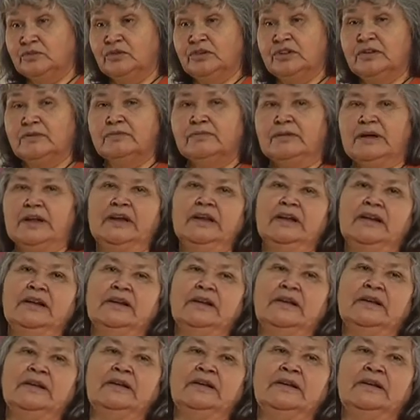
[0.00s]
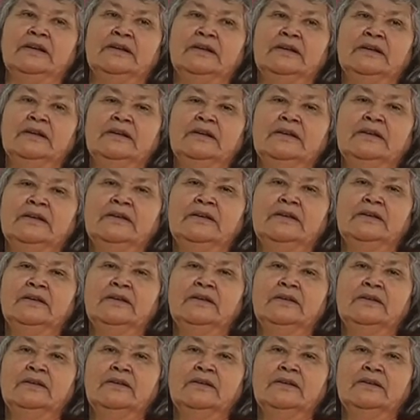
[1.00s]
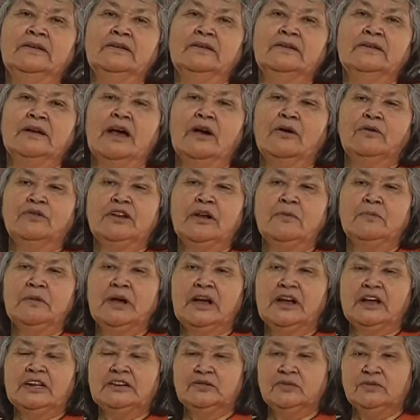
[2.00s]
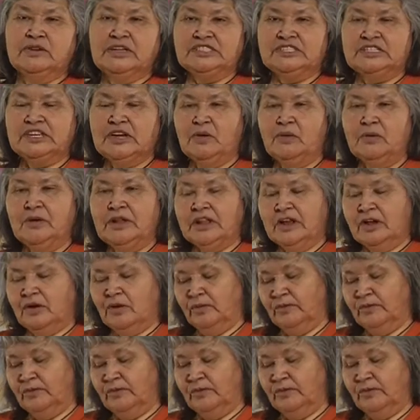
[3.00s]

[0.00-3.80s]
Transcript: Would people think there is something wrong about you showing happiness?